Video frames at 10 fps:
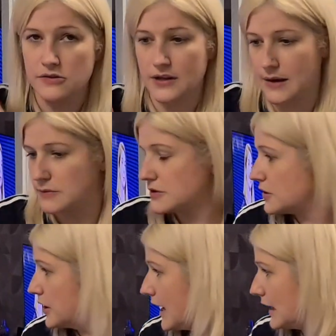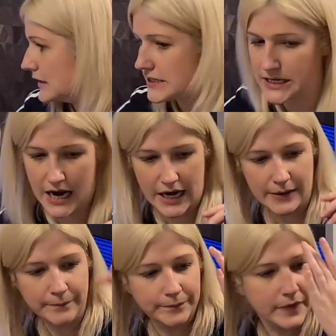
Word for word: So that was two ninety nine.